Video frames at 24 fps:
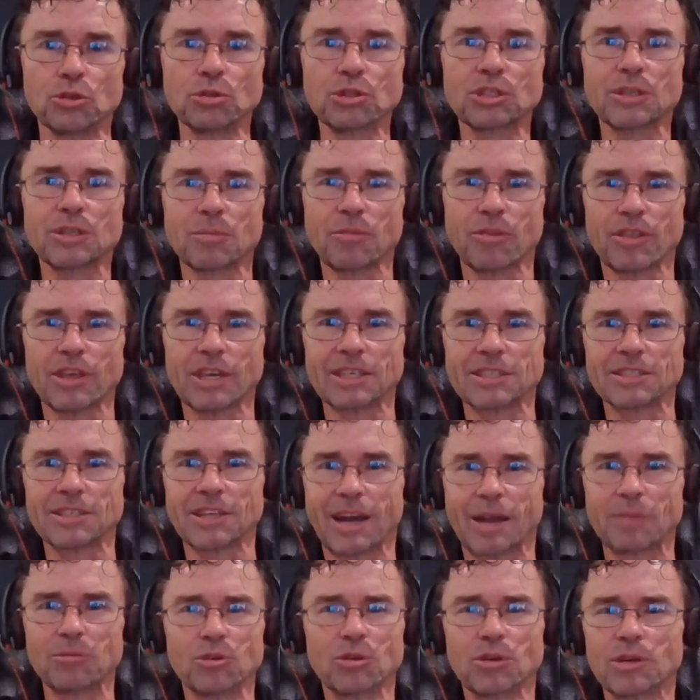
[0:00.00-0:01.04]
do some things
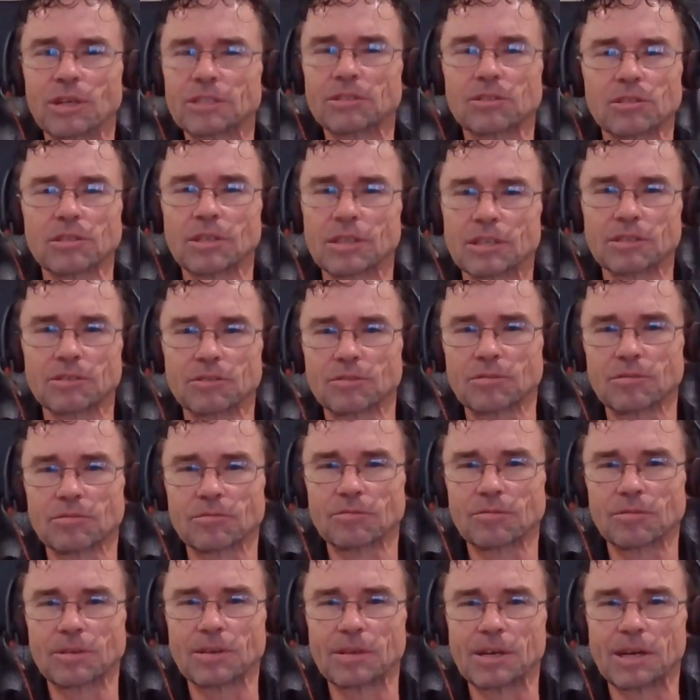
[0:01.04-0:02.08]
that I'm doing is is
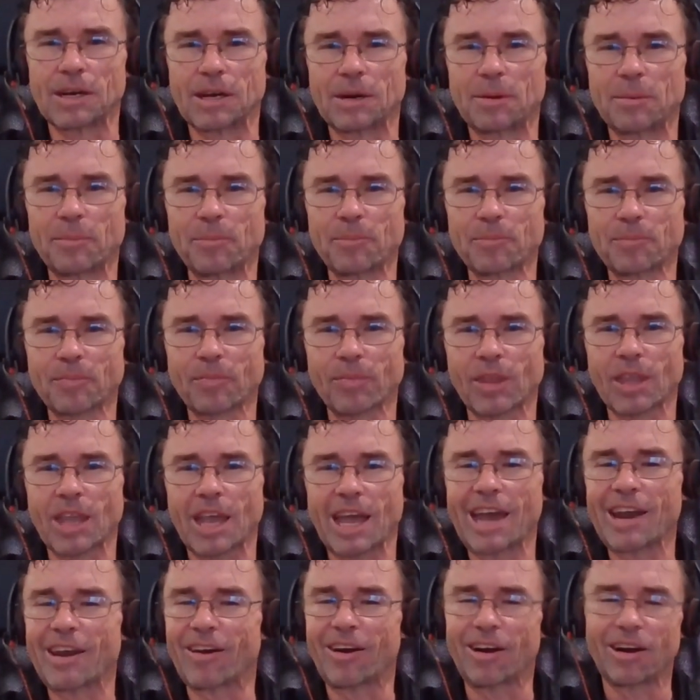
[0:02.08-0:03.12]
um
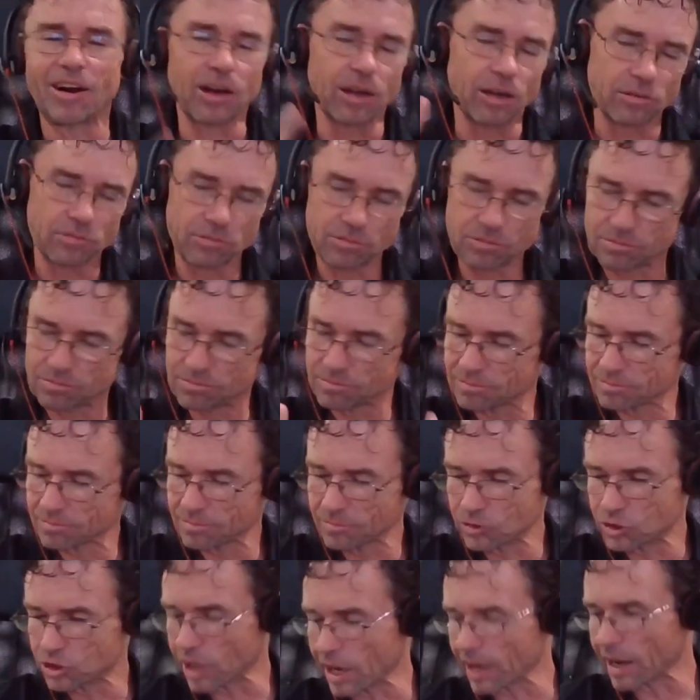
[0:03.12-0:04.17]
and oh,
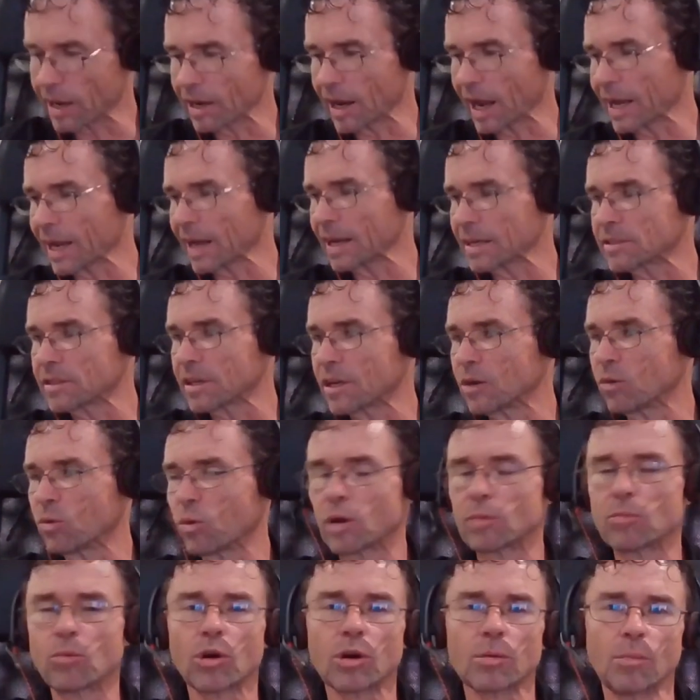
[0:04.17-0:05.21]
Jay, I got to tell you
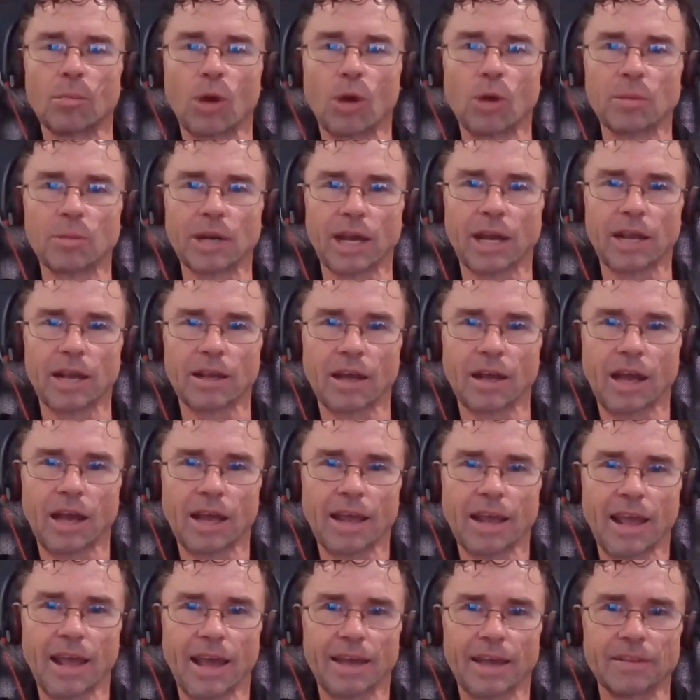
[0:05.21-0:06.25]
one more moment I,
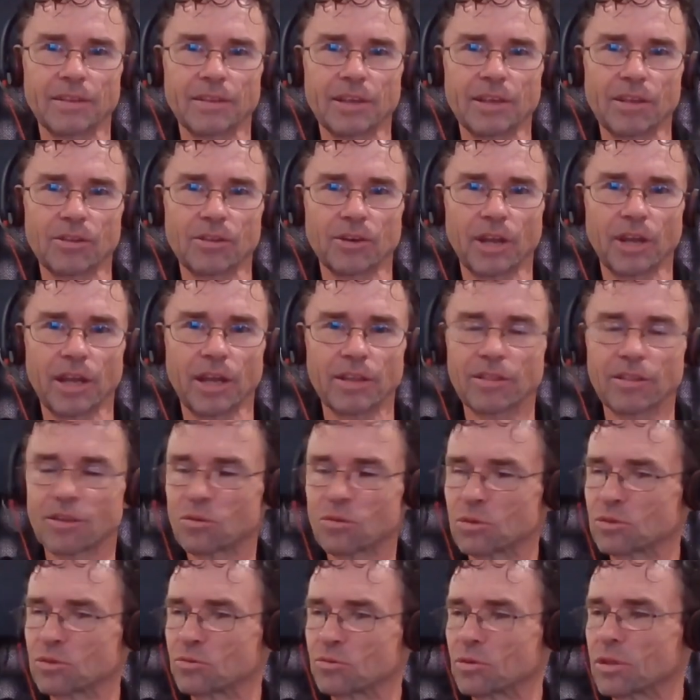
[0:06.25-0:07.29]
I had the other day
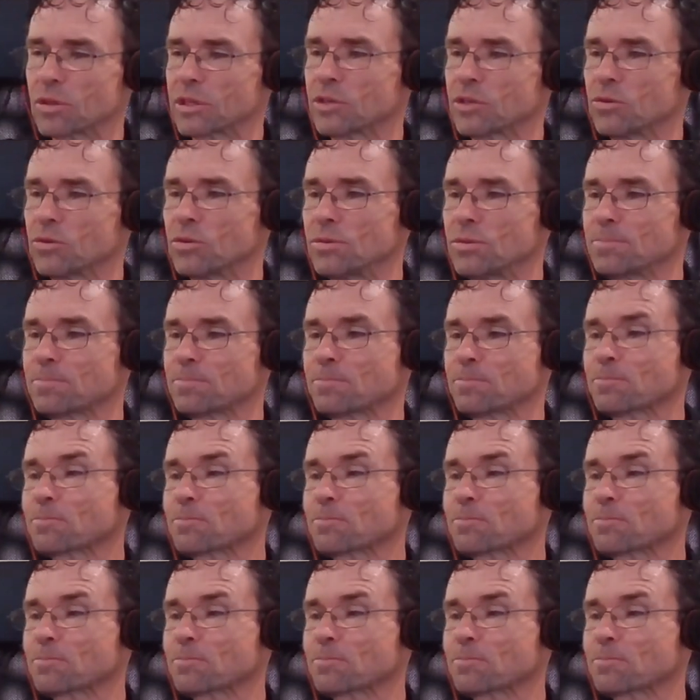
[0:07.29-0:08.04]
that was really cool.